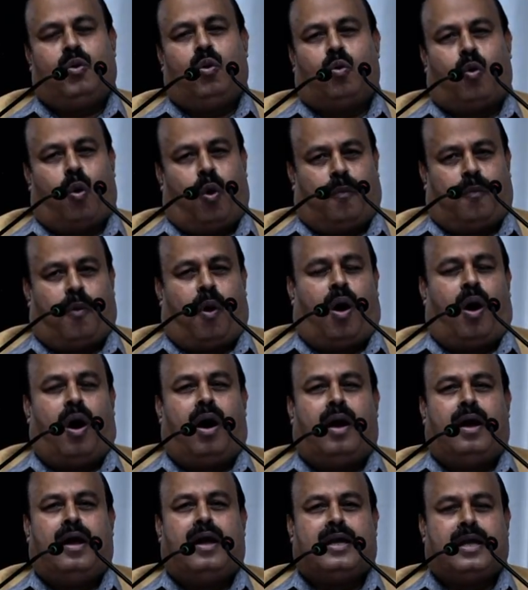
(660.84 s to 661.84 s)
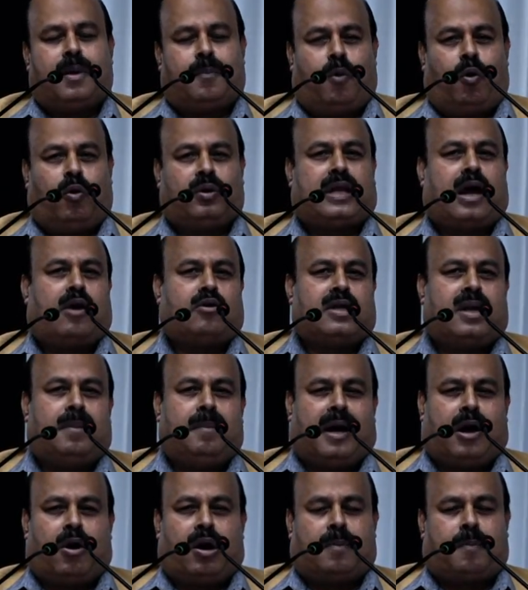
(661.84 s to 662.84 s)
to go for a 4,000
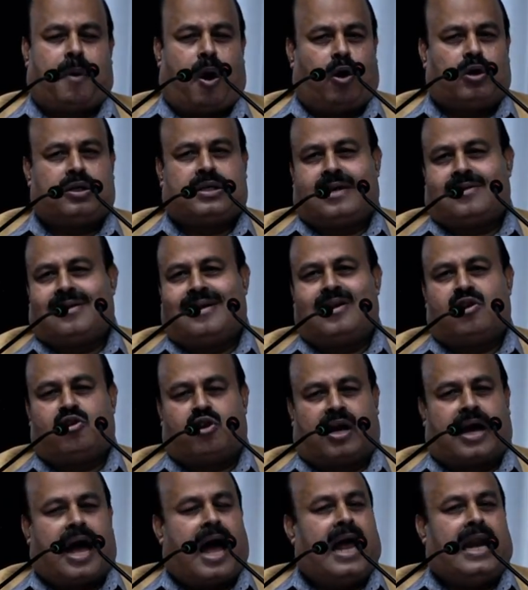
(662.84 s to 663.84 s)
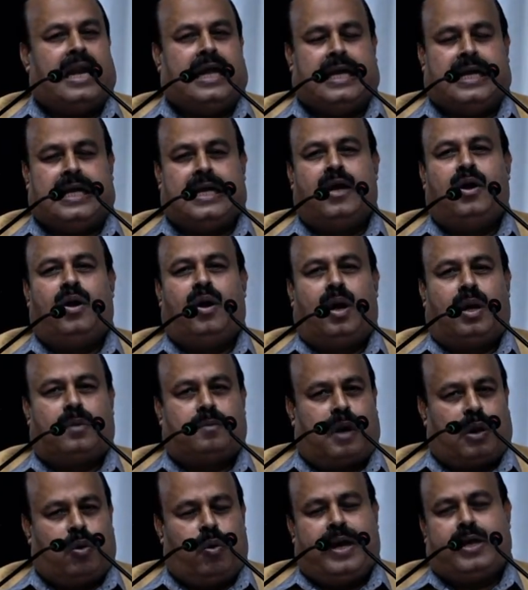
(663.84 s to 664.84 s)
megawatt power station in Sirkali,
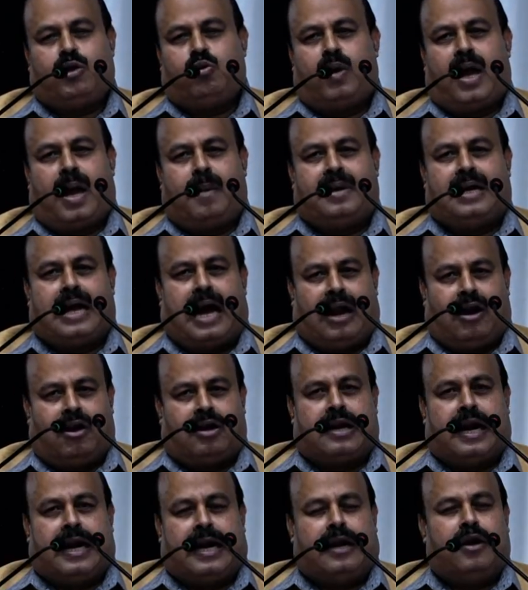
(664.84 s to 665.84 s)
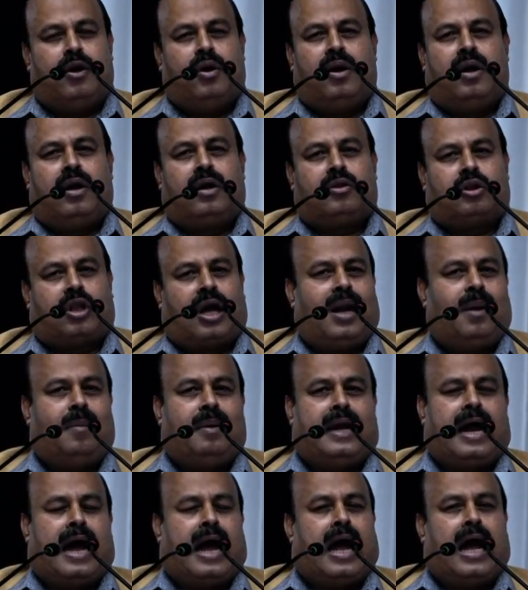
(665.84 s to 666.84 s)
for which we have been allotted
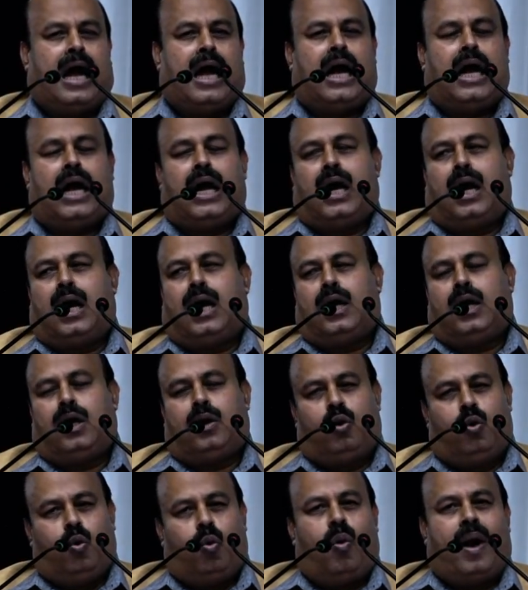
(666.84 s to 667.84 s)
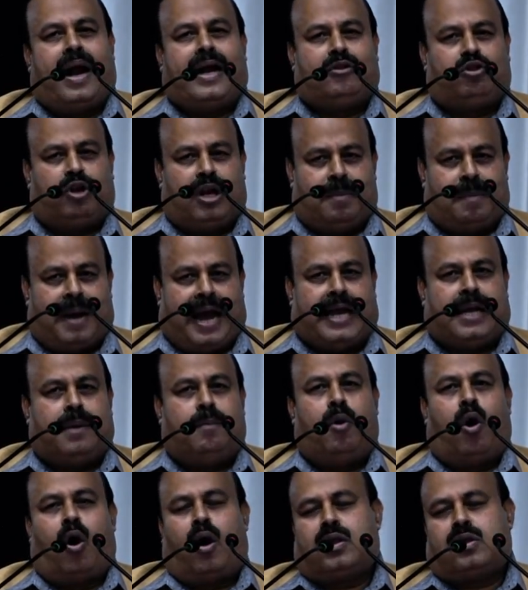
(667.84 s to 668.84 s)
Talabira 2 and 3 mine
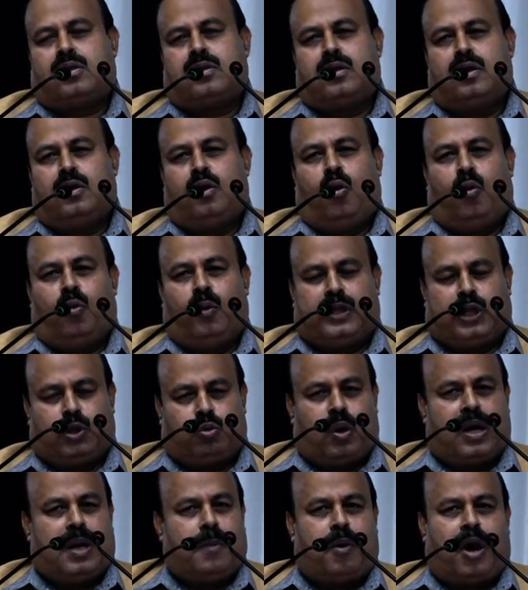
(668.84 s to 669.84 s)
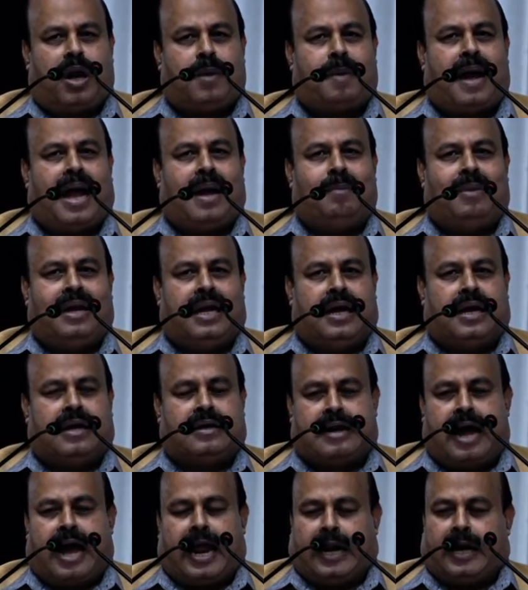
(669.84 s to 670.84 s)
blocks with a 20.5 million
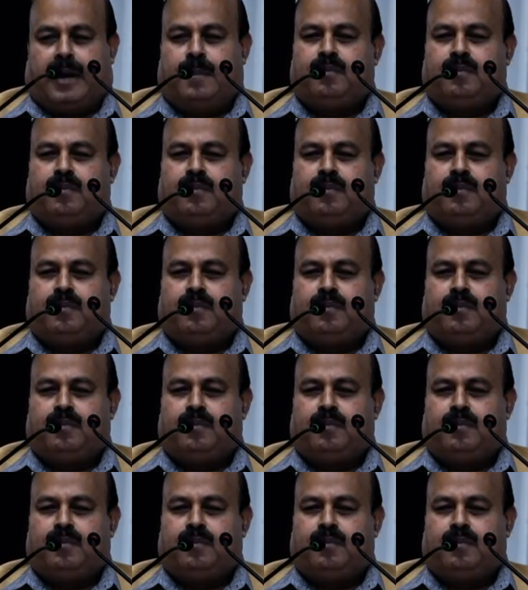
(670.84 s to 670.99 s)
ton.